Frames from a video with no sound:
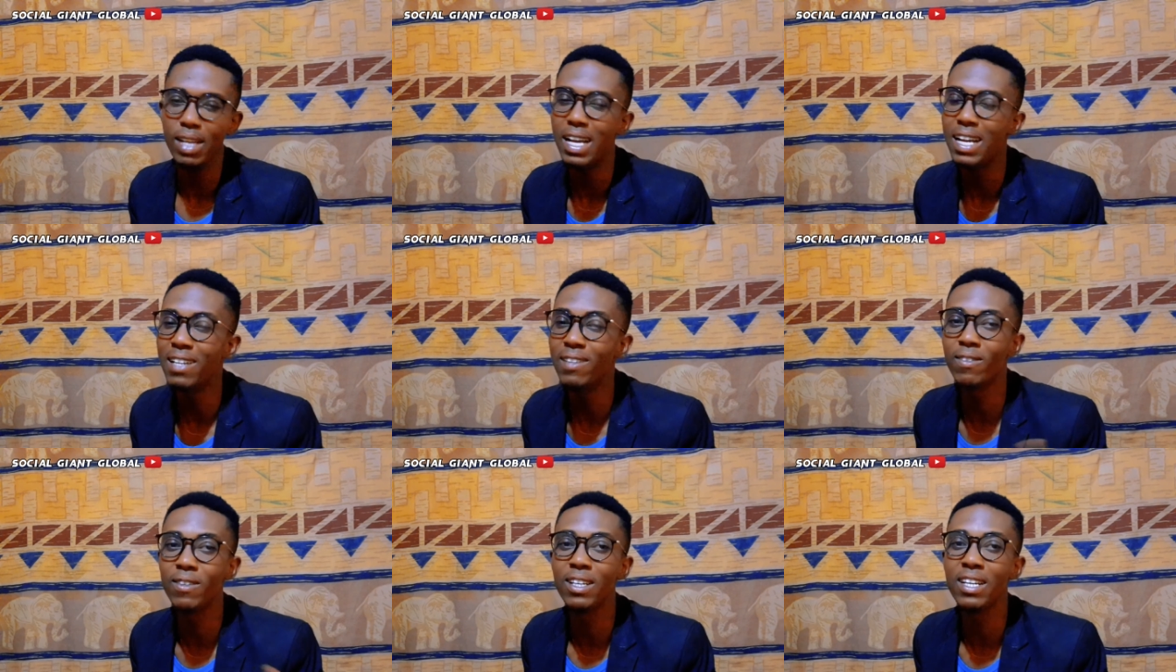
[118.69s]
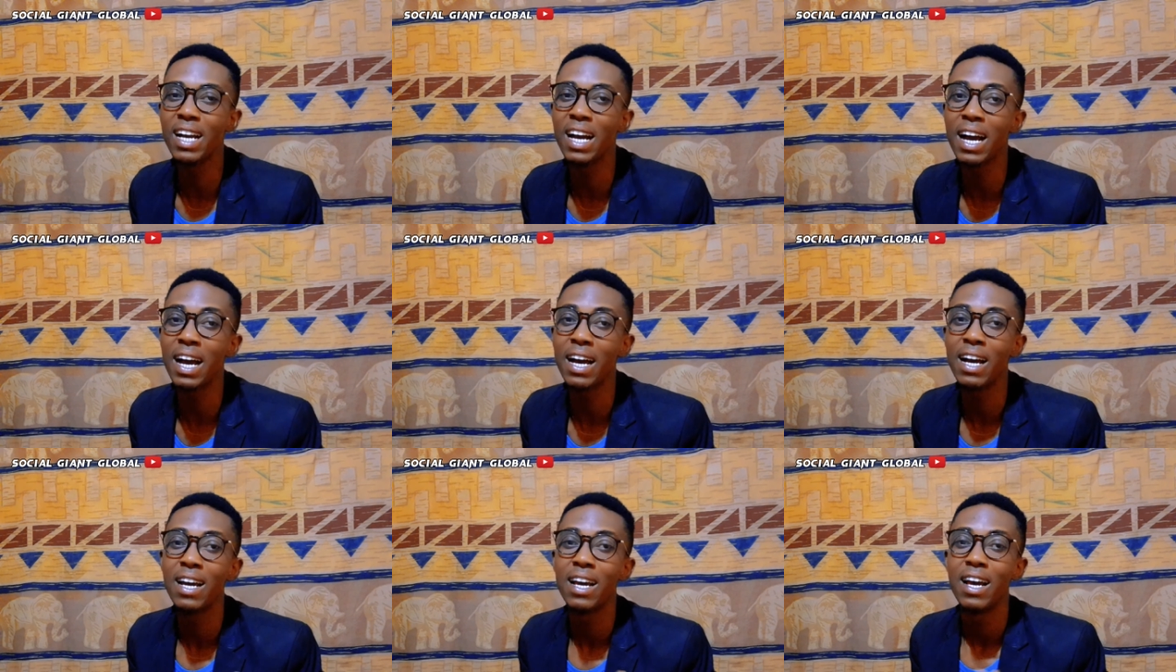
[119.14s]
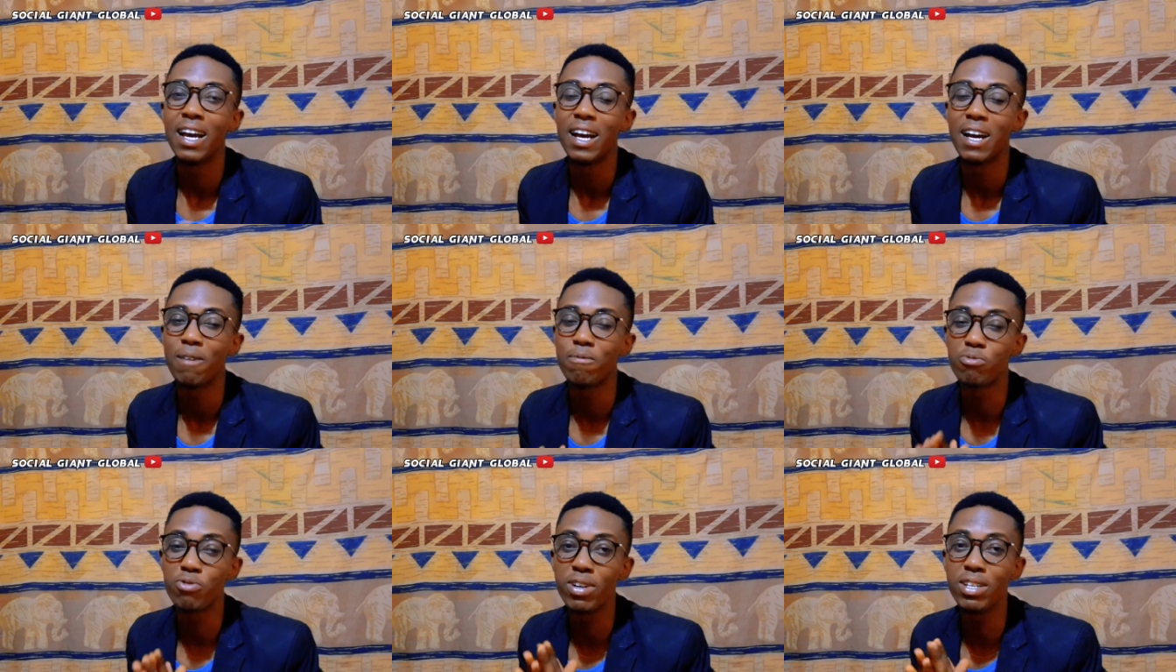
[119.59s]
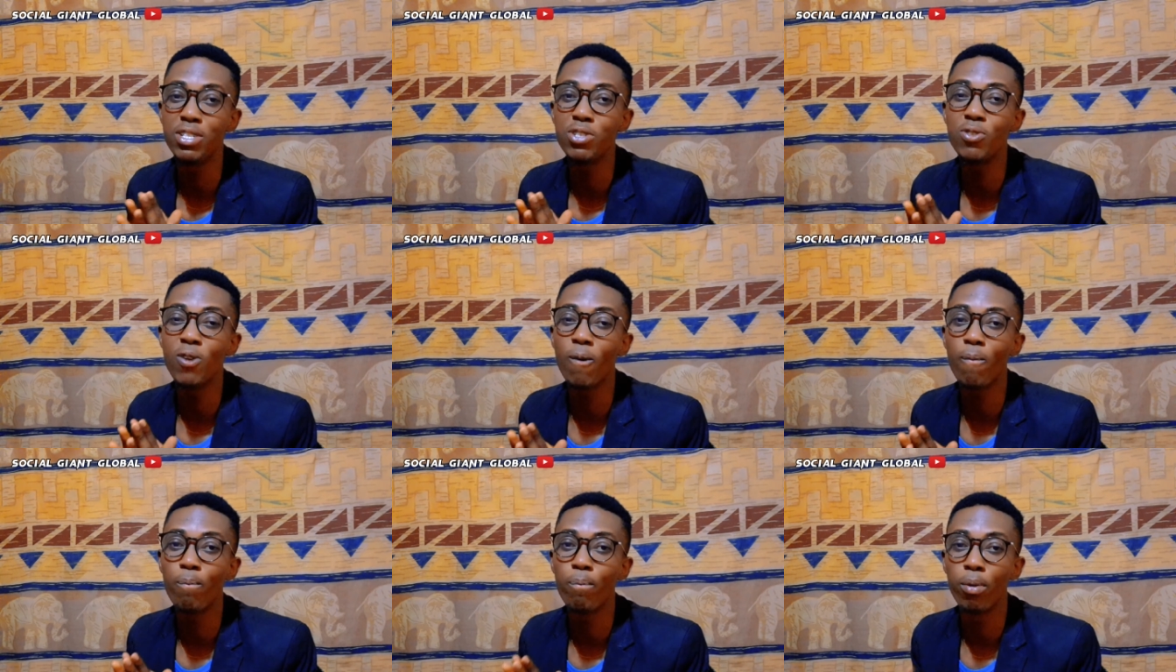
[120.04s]
And they are creating
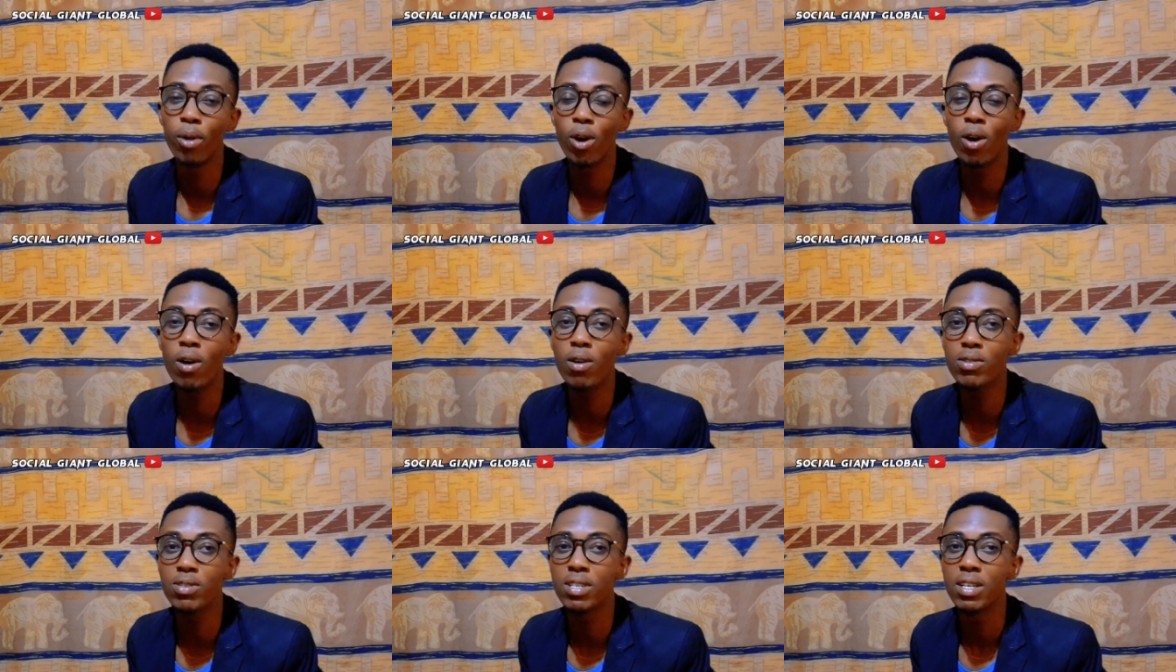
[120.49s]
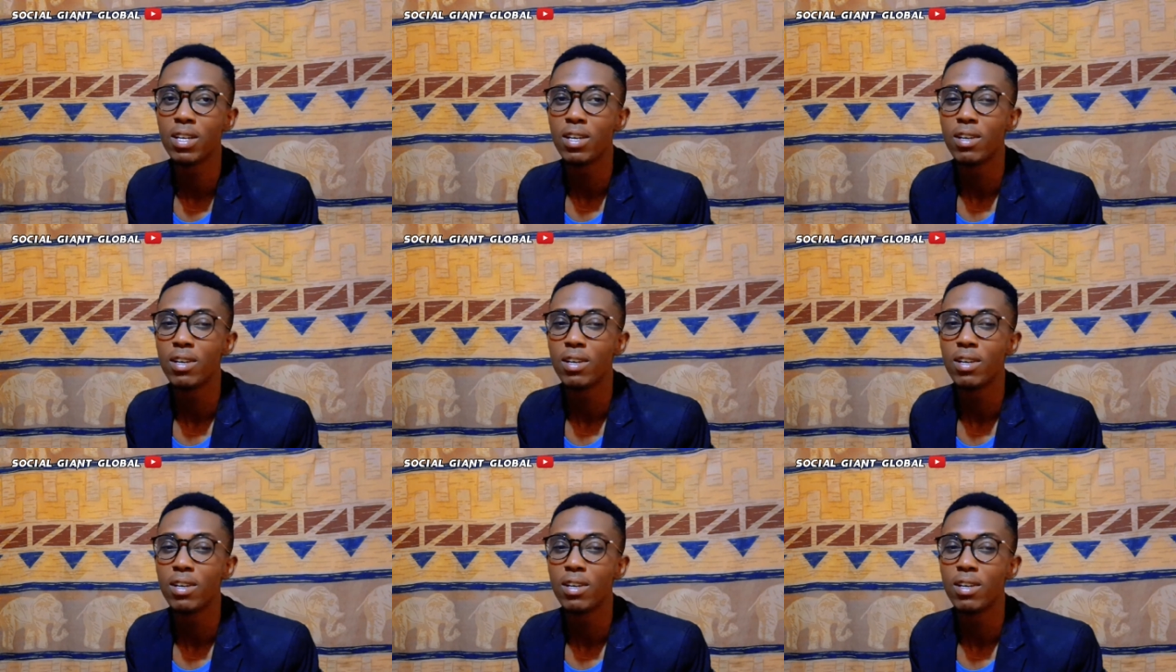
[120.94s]
of blogs,